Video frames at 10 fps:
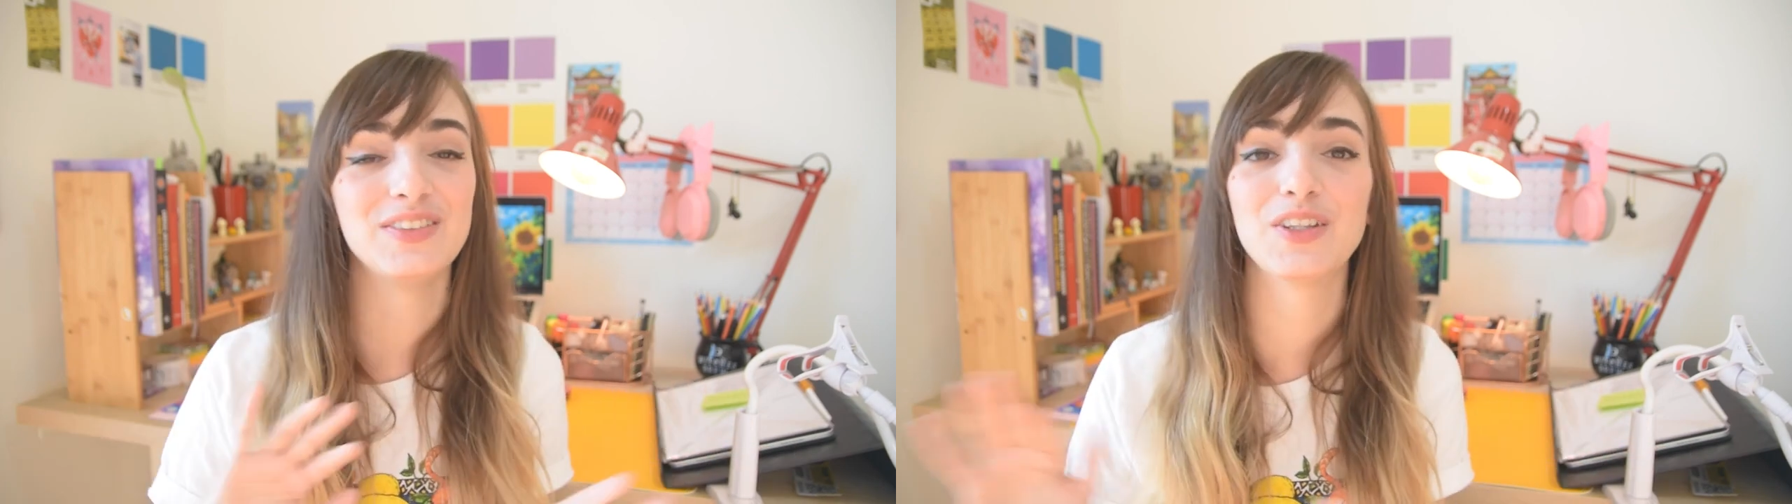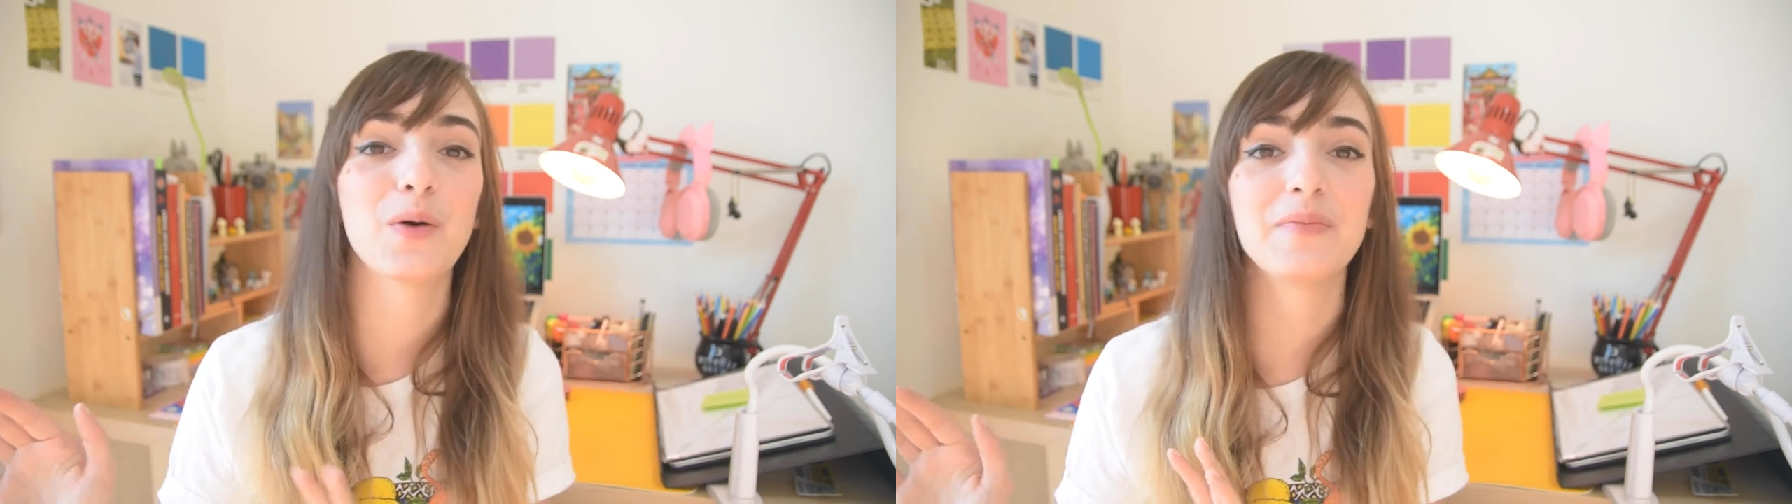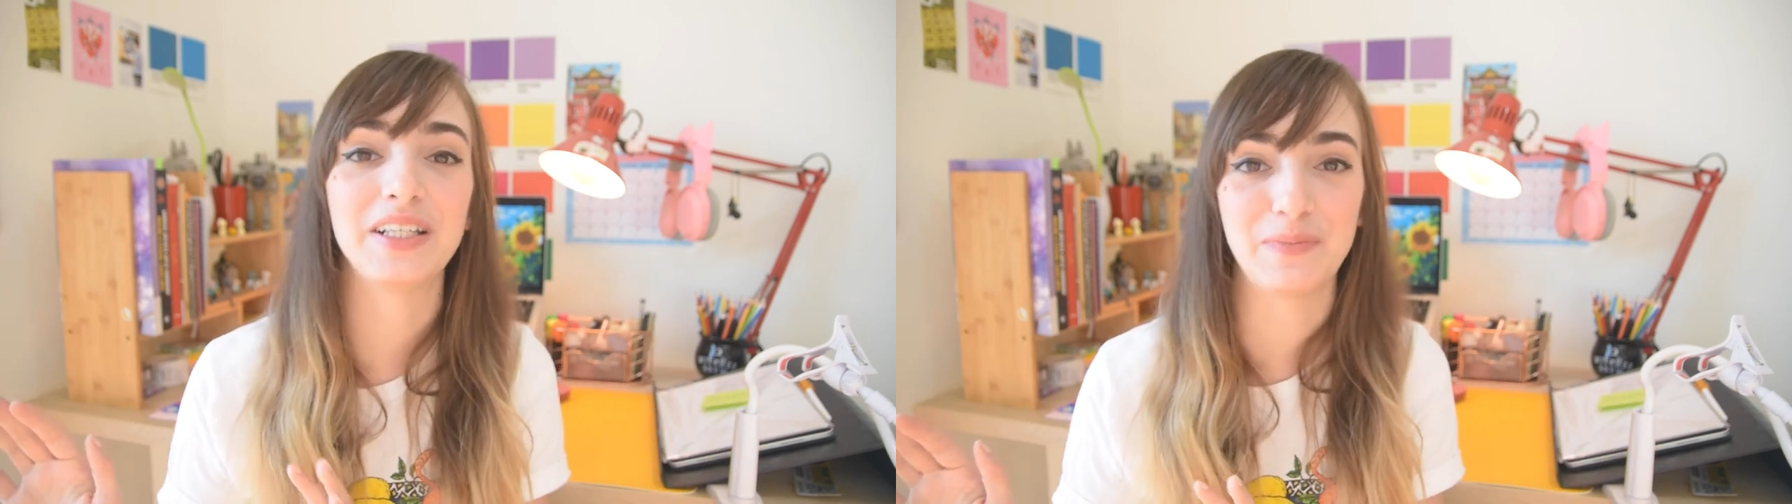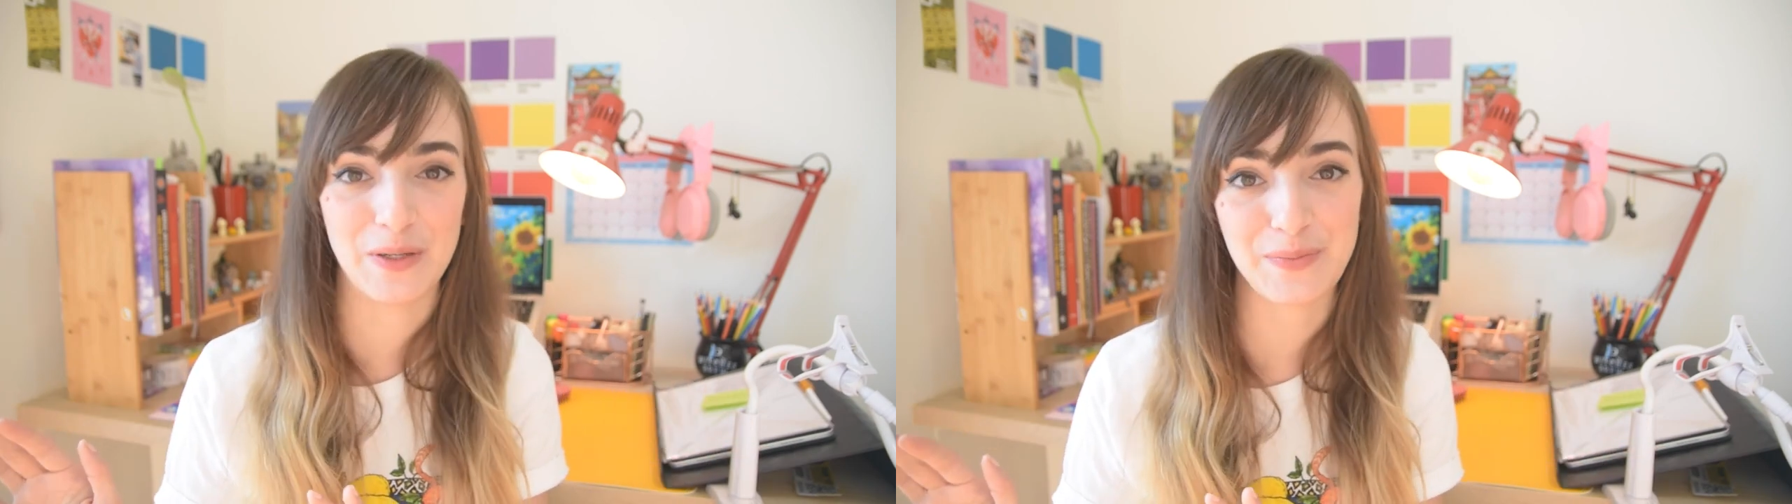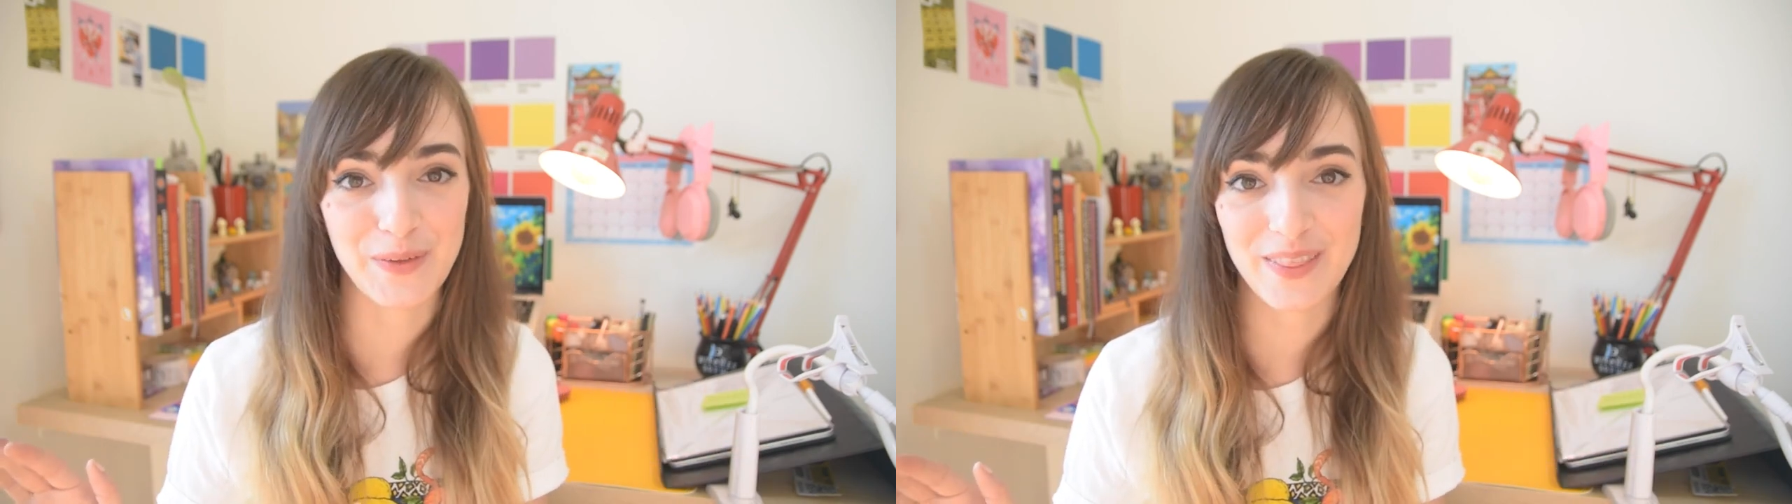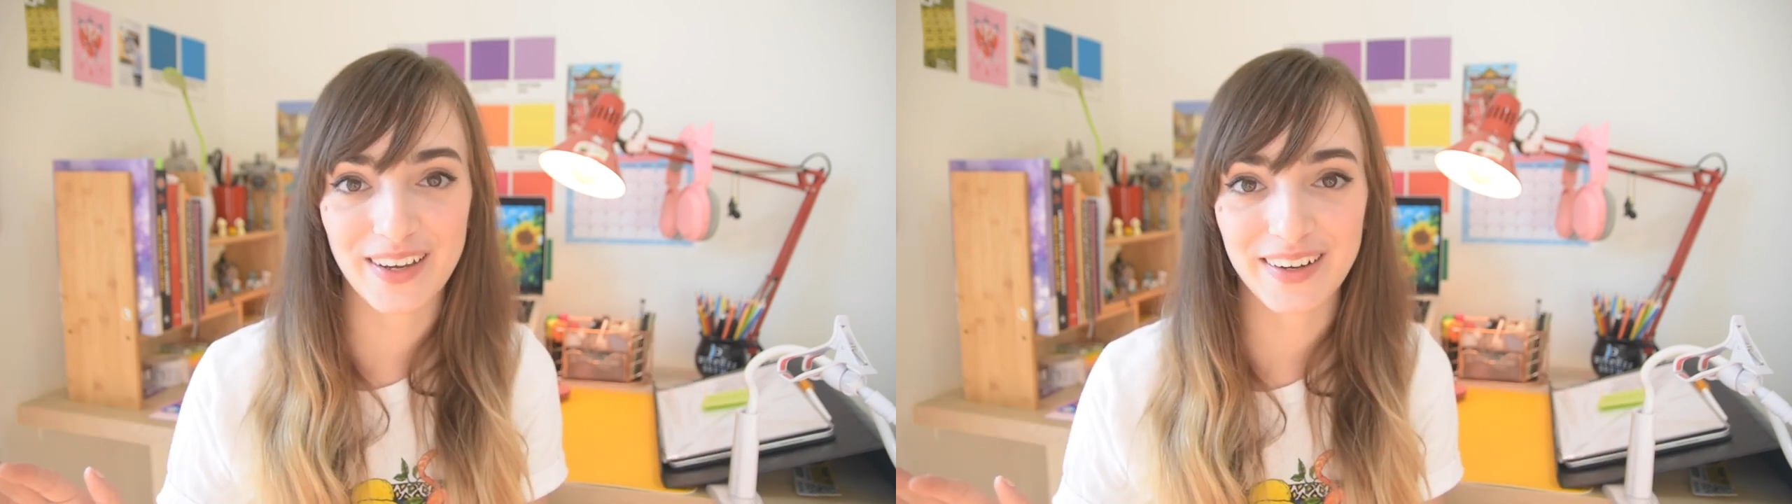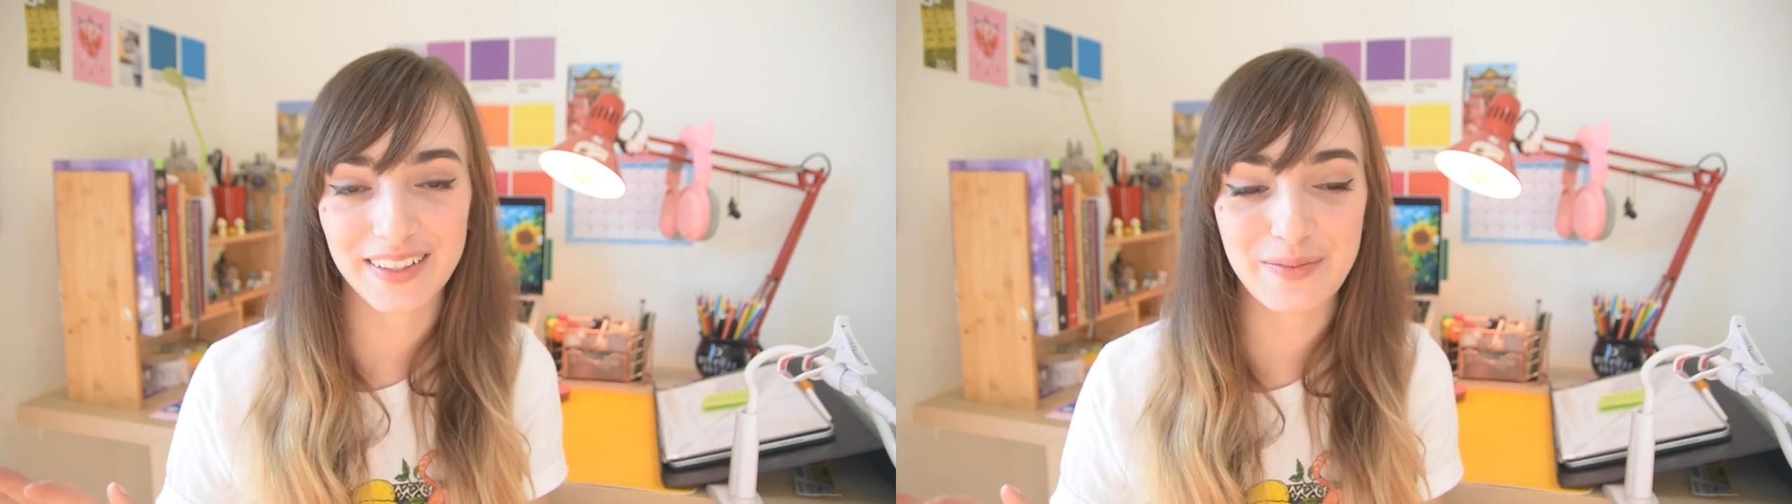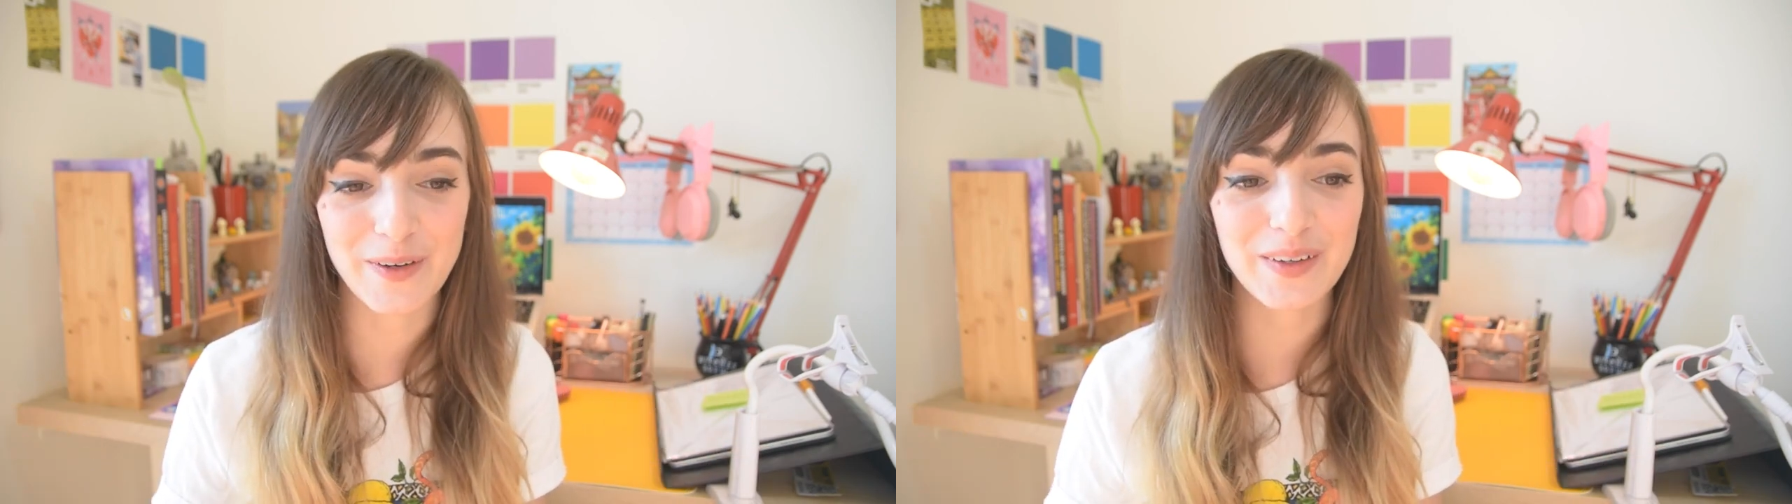not many people there
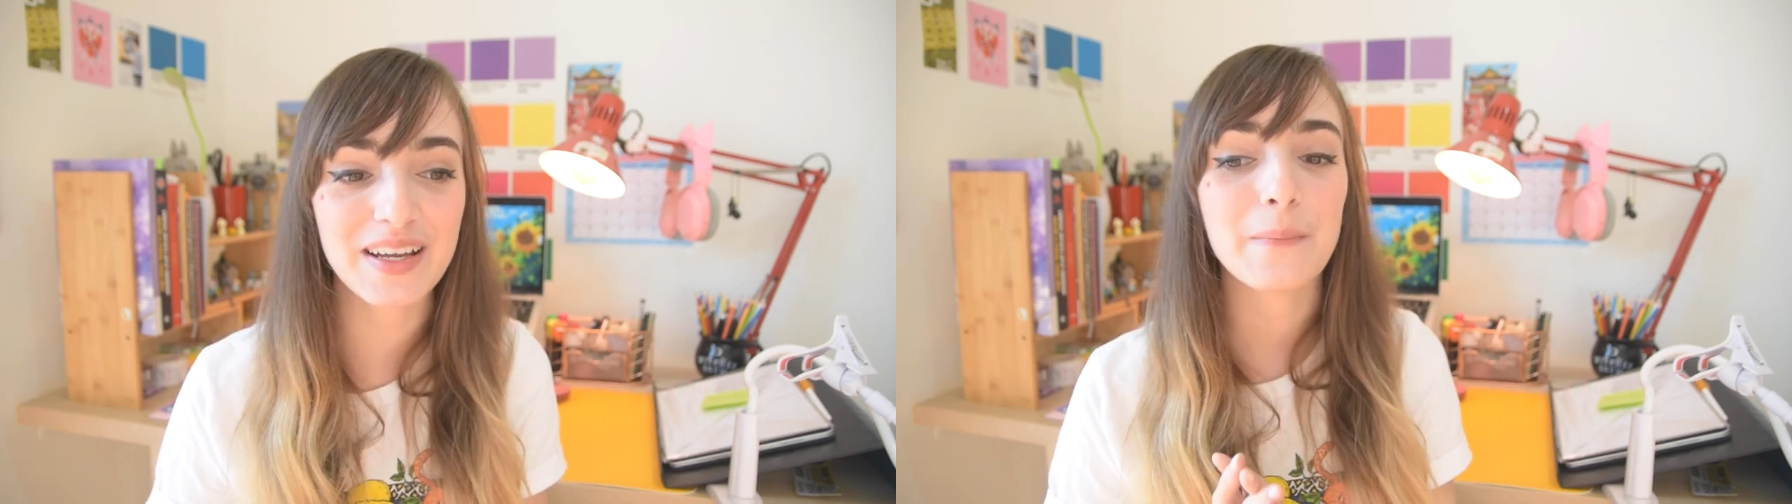anymore,